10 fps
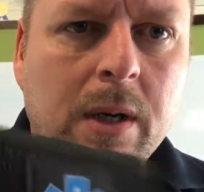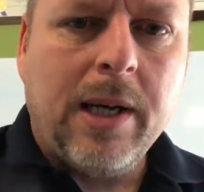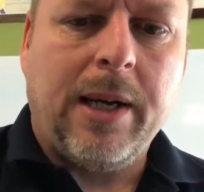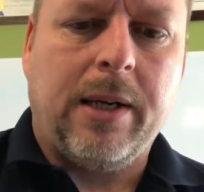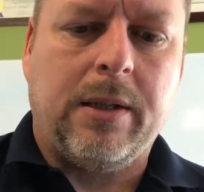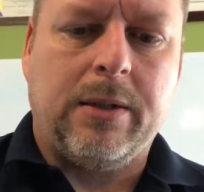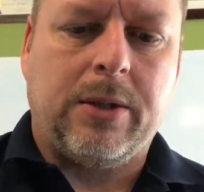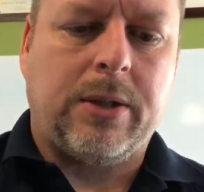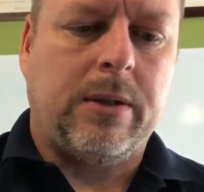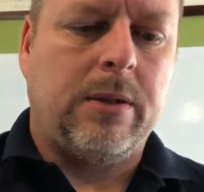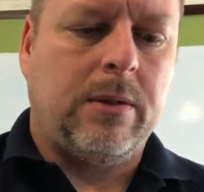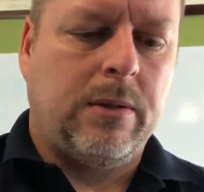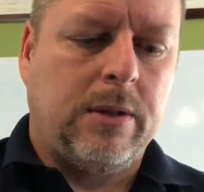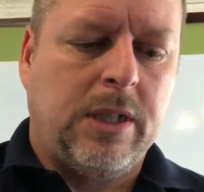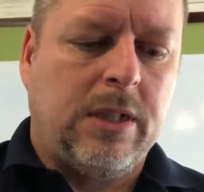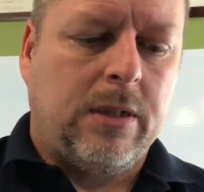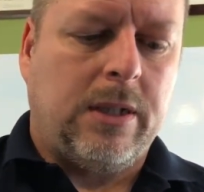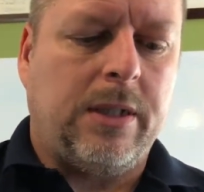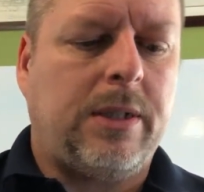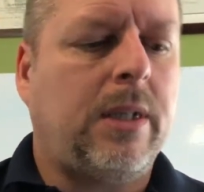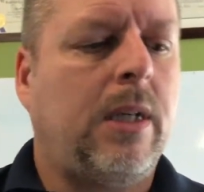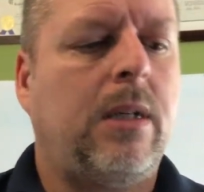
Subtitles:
has this